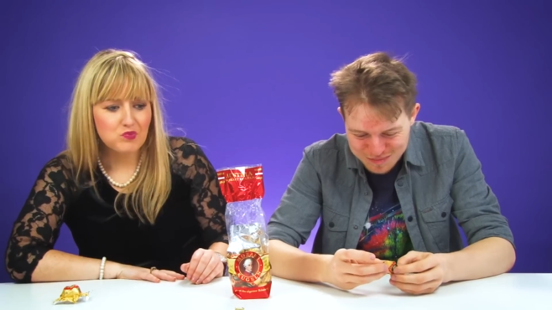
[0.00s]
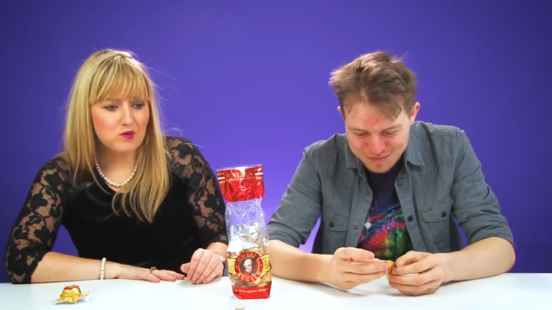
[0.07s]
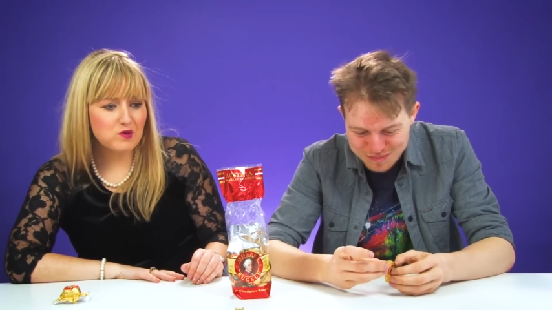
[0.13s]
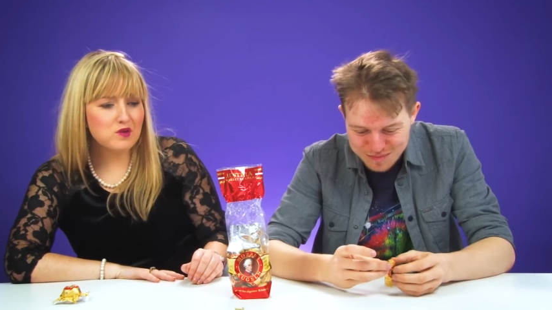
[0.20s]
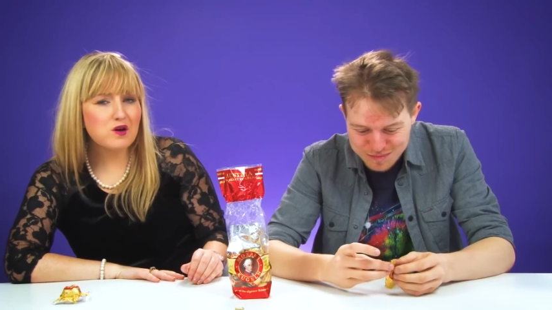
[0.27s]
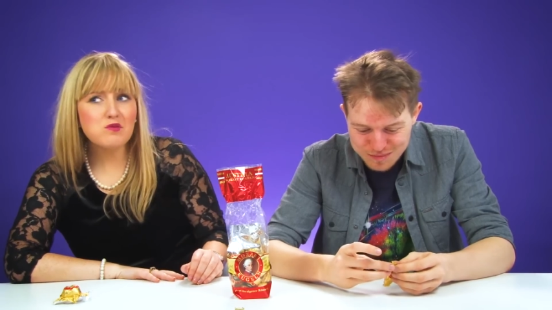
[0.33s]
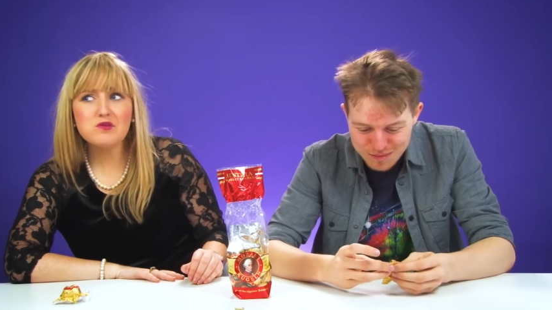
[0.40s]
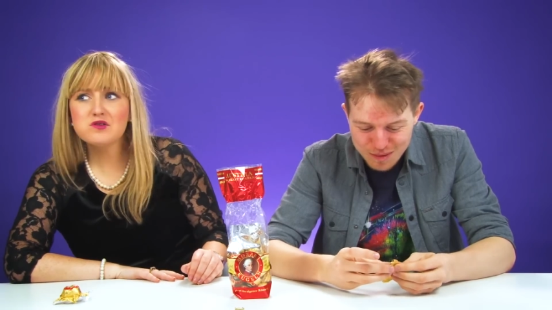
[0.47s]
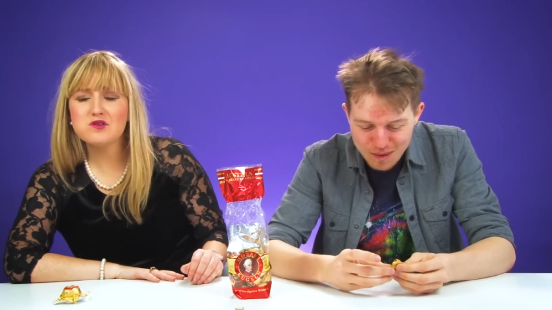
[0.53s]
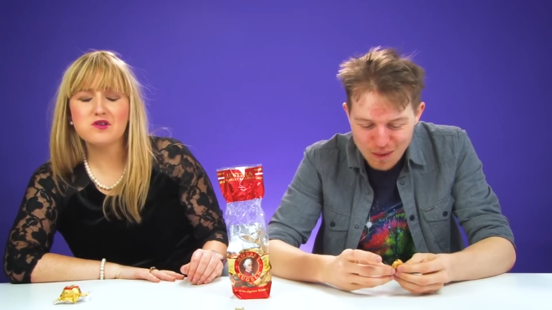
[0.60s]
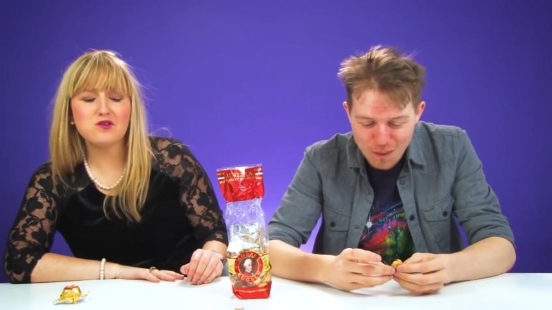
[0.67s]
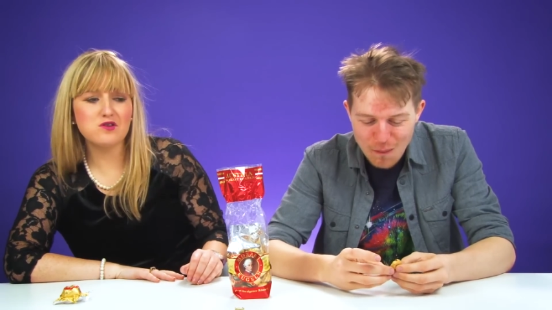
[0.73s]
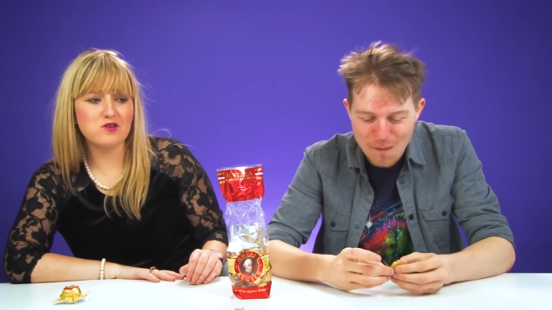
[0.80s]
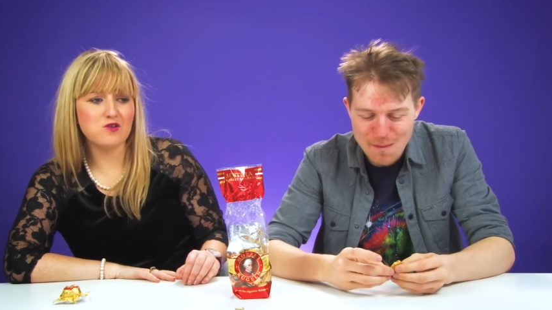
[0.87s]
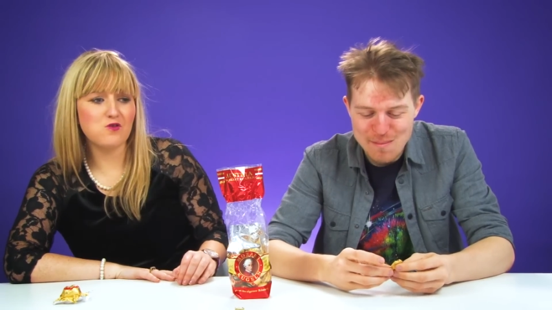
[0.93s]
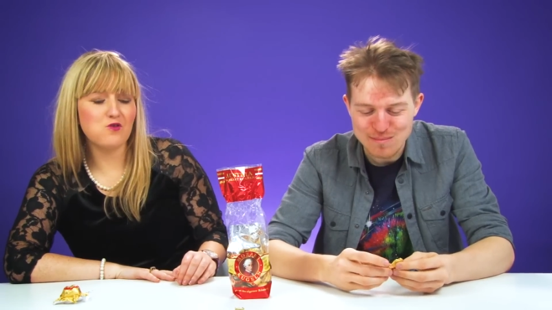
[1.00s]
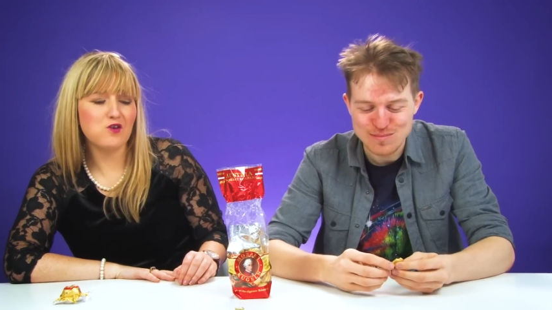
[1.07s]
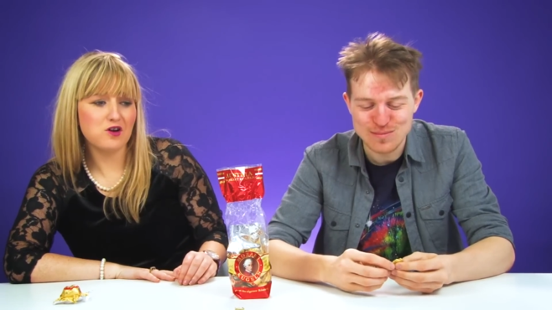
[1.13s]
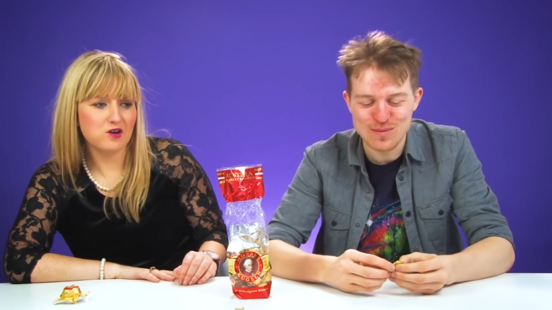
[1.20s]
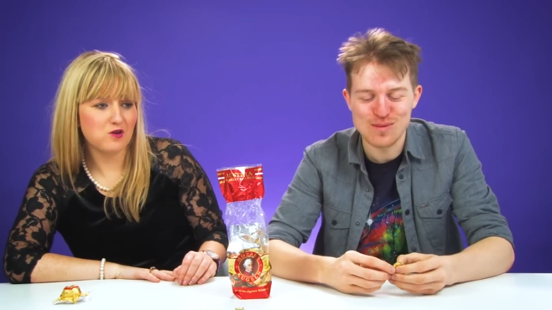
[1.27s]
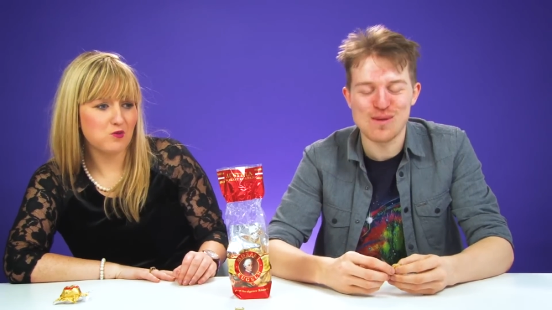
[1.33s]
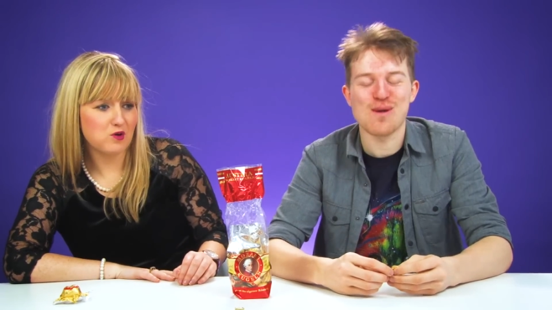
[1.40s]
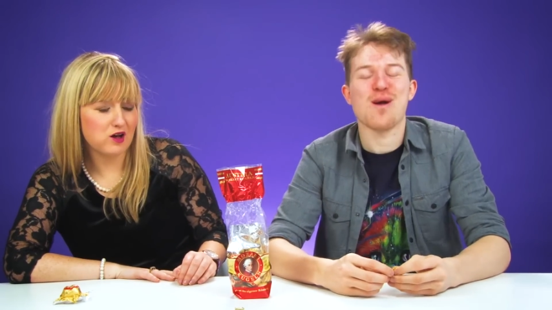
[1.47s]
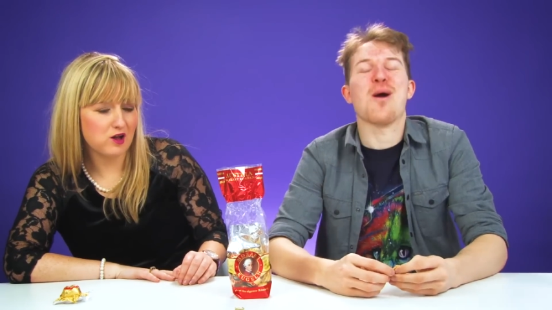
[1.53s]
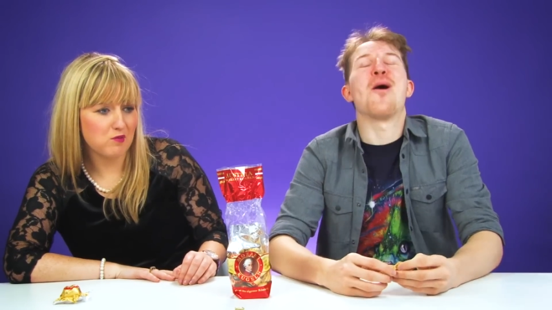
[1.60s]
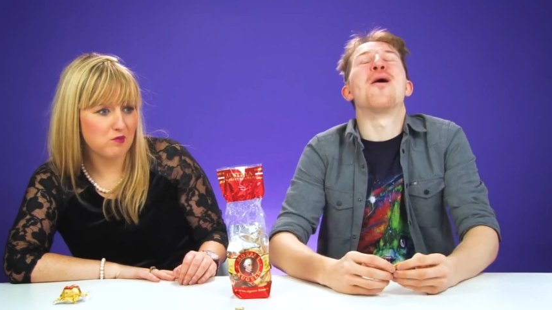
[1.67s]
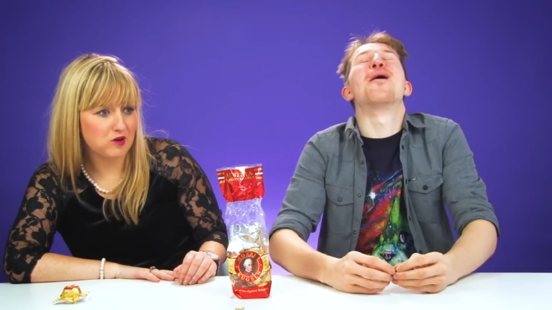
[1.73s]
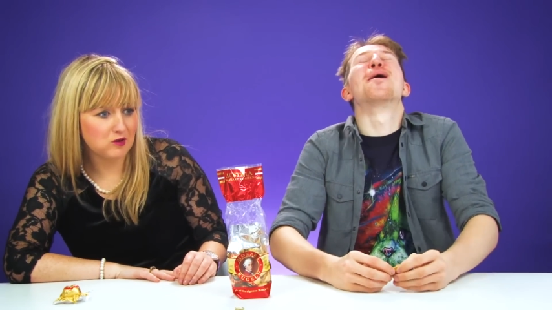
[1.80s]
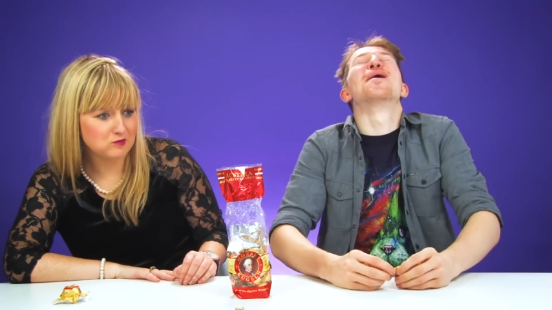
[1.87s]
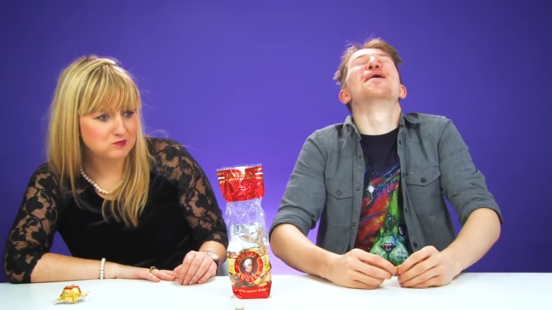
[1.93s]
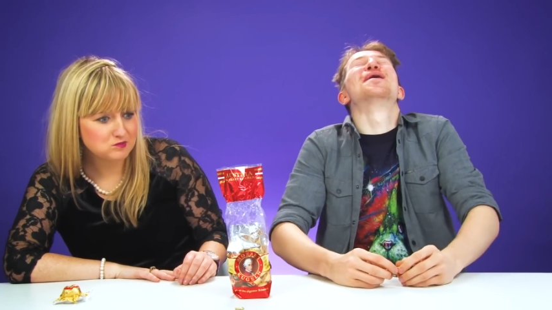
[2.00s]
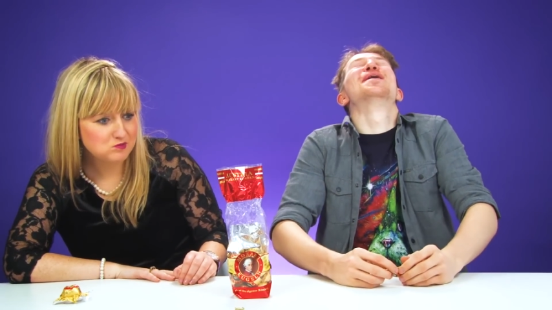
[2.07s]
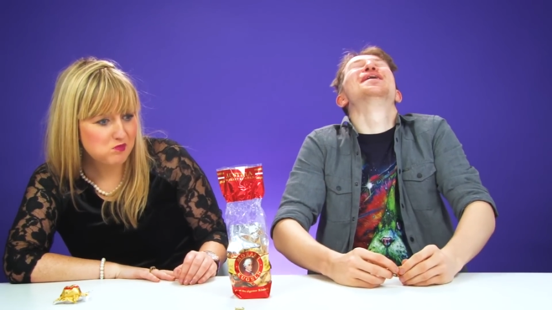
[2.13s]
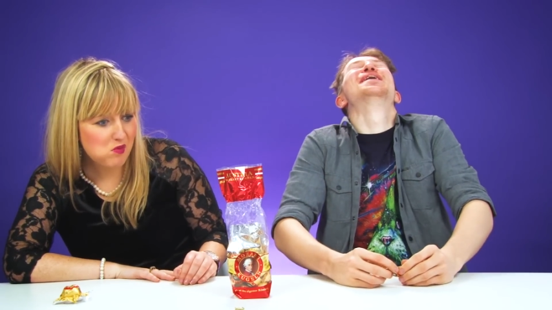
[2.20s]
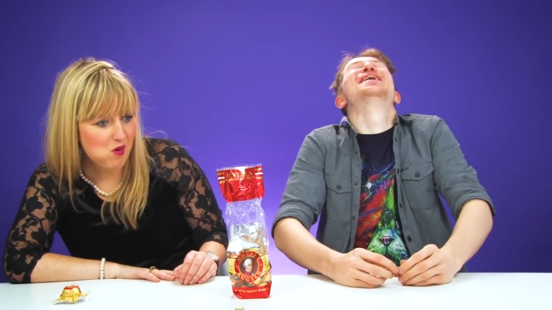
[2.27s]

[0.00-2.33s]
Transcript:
Speaker 1: Well, that was under-fucking-whelming.